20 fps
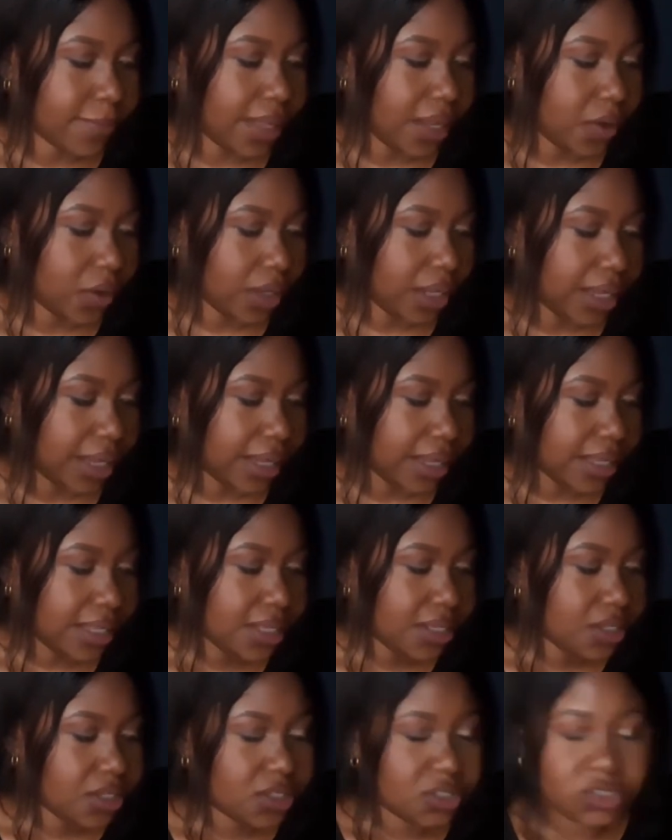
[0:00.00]
Okay,
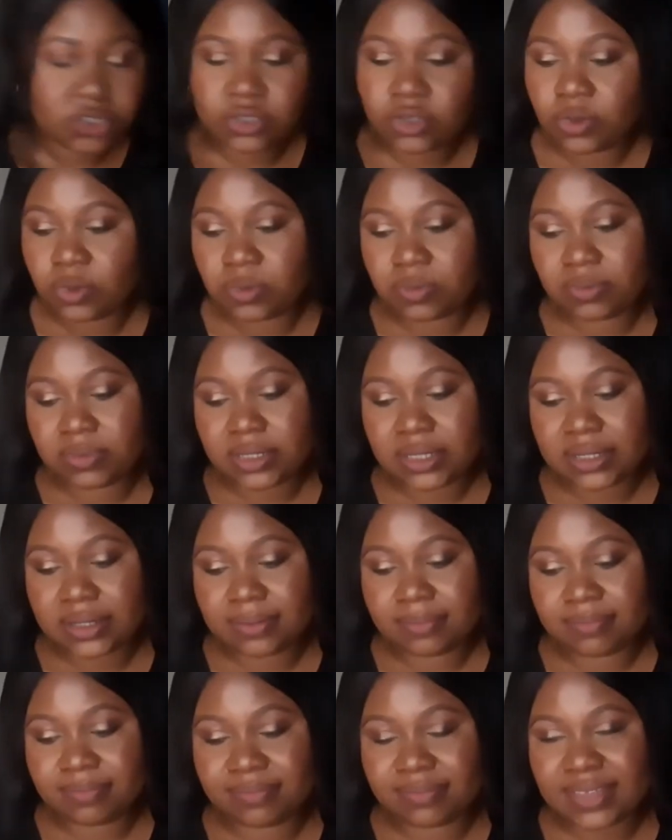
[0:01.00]
so
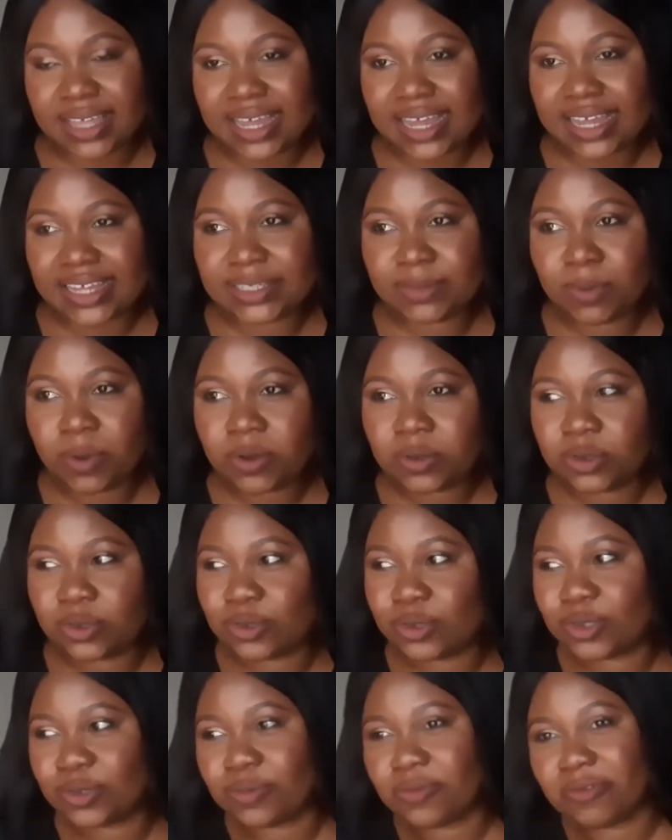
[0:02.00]
I spoke
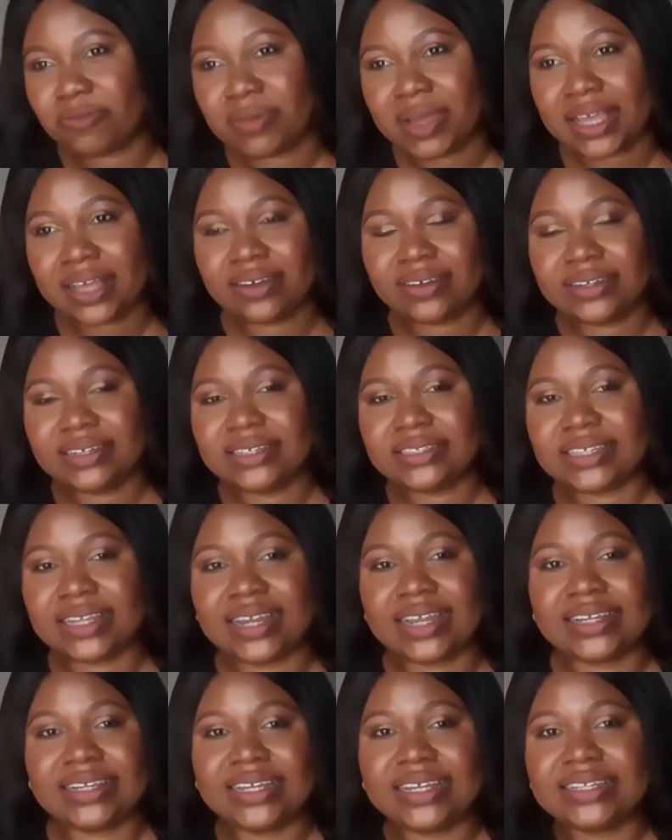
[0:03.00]
to some of my colleagues that
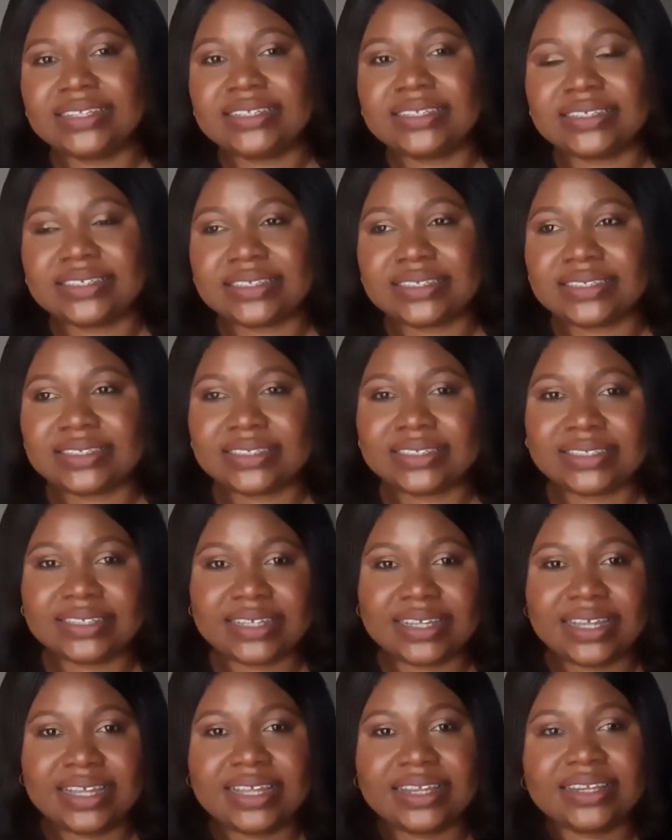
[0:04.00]
are dentists,
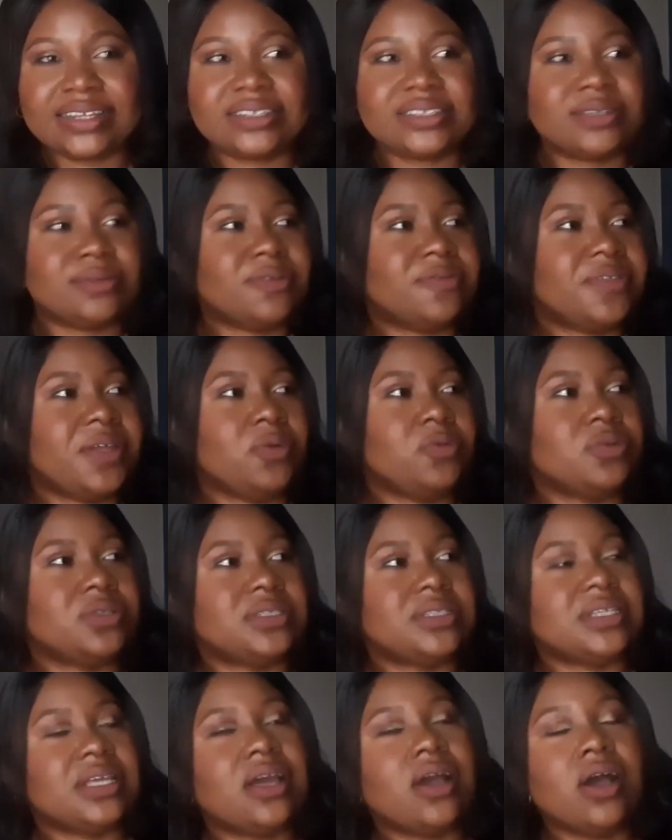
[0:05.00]
and some of them would
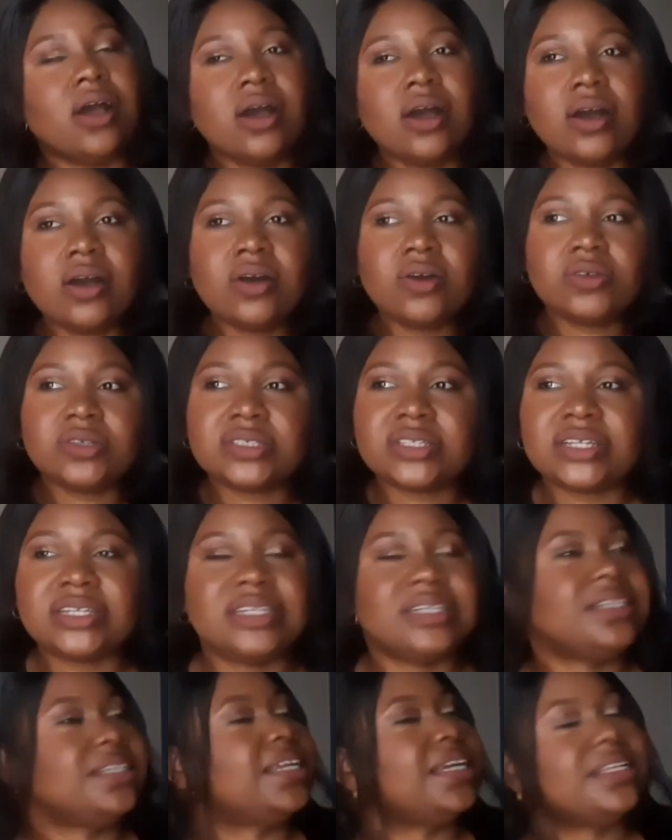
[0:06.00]
say, oh,
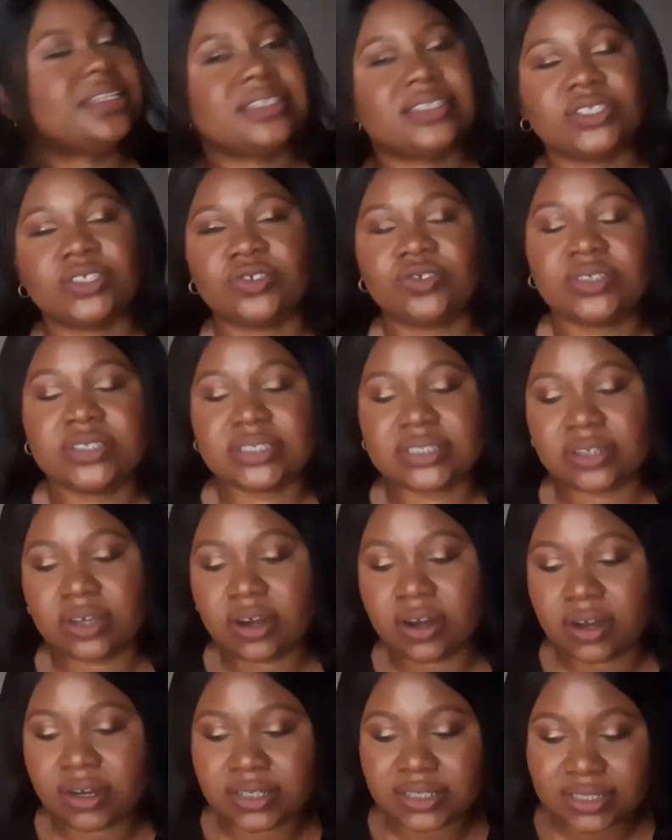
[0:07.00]
studying dentistry is
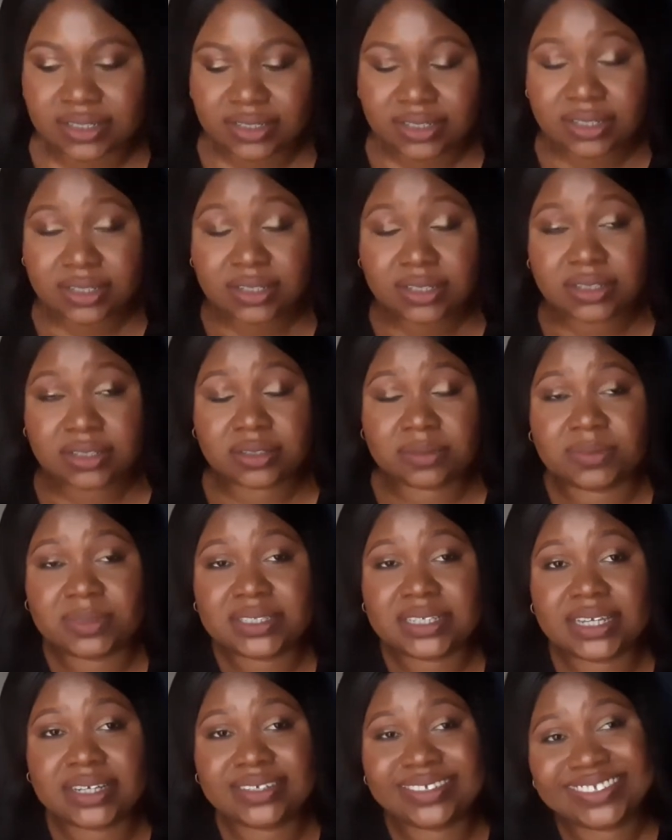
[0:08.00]
hard. Some
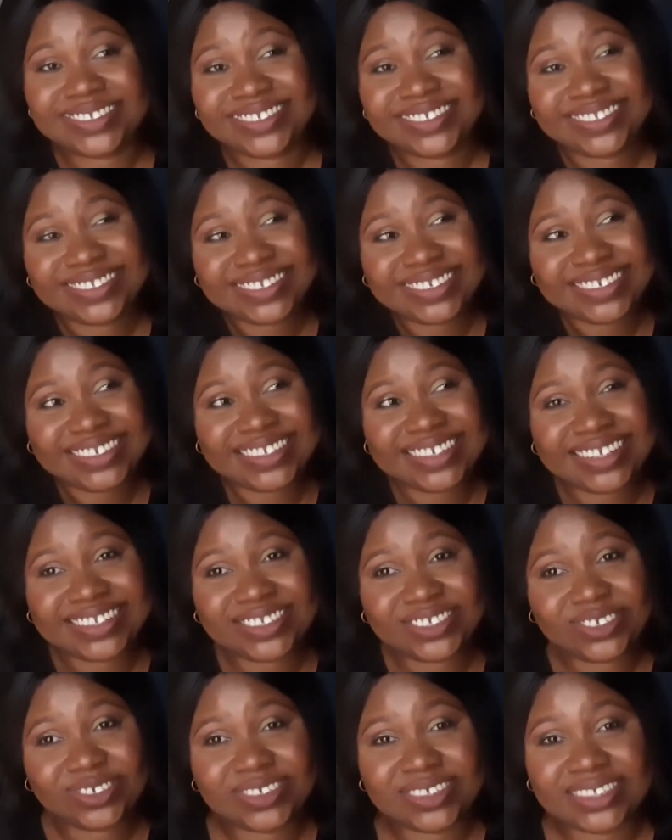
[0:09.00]
said studying
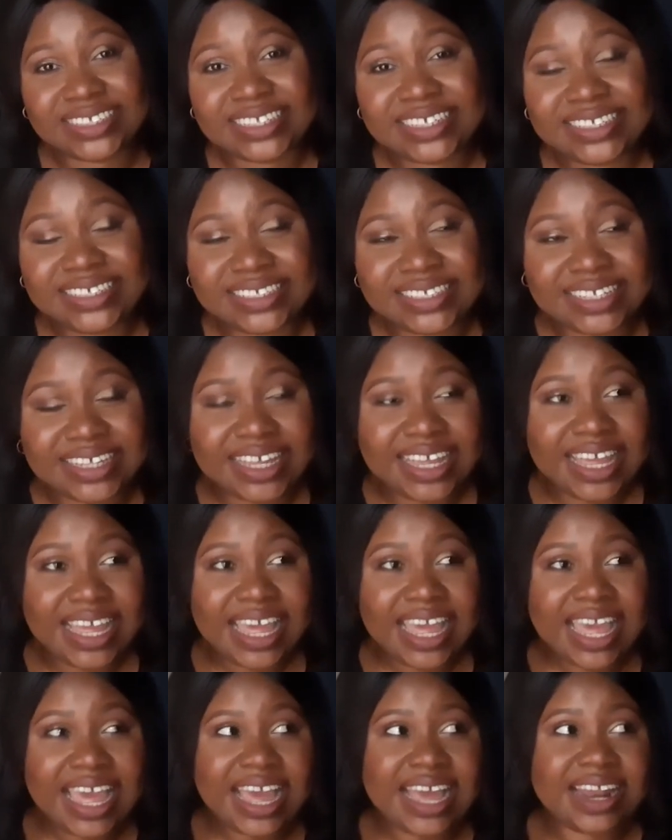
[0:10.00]
dentistry is easy.
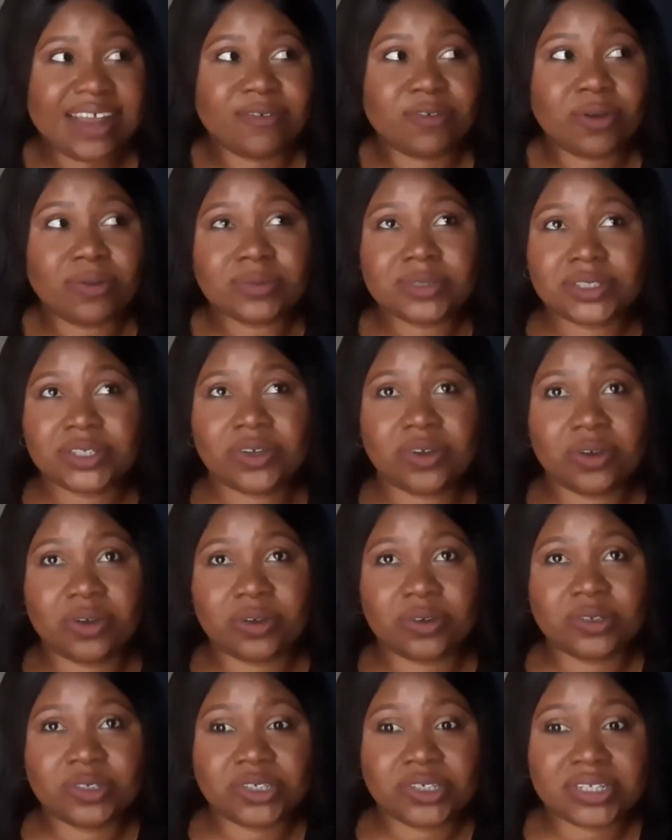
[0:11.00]
And I've come to the
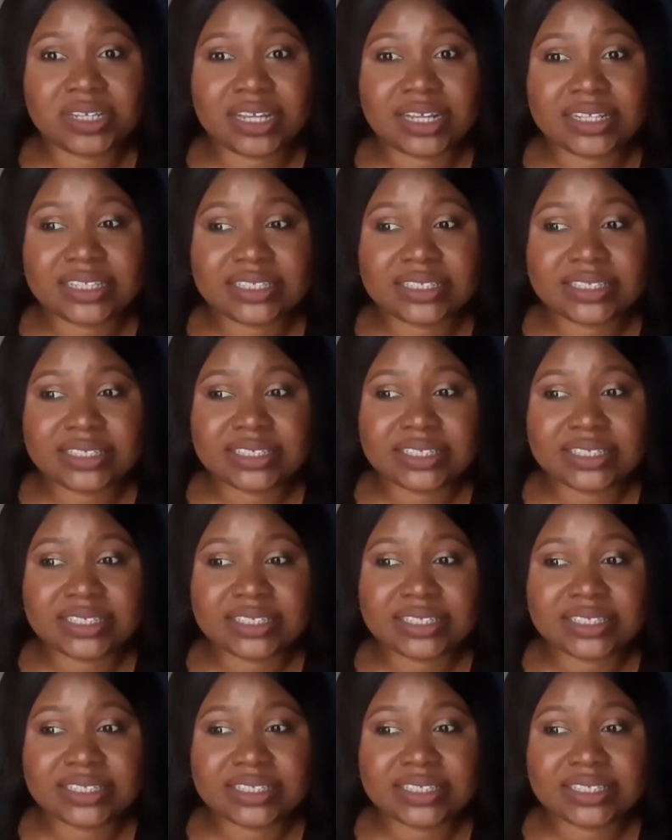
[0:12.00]
conclusion that